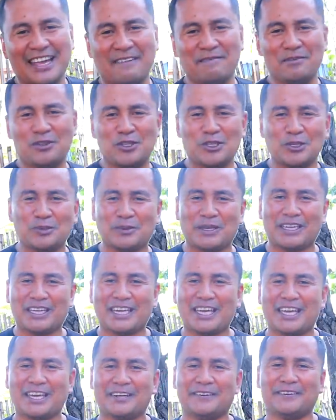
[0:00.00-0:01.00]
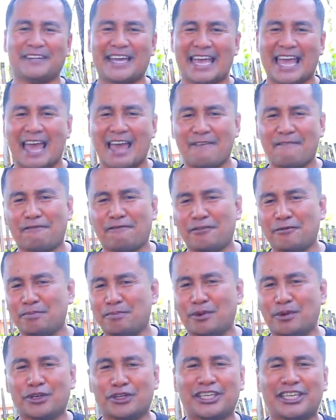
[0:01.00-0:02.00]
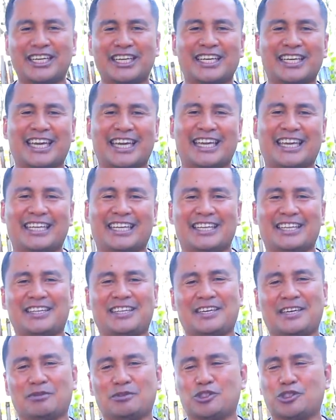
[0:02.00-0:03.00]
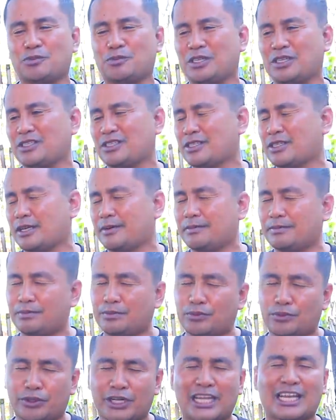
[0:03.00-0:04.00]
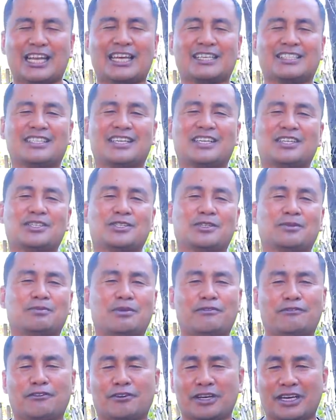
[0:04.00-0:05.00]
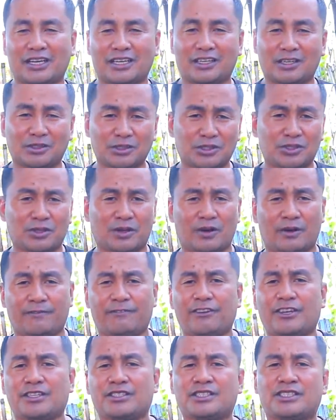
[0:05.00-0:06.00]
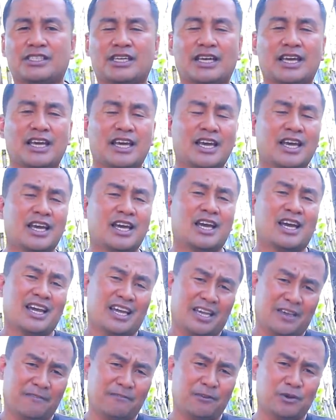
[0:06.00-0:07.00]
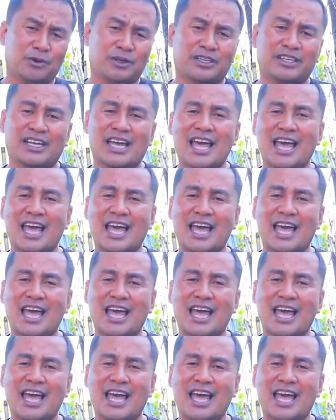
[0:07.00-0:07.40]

I'm doing here every morning and it gives me some relaxation before I go to office. If you are a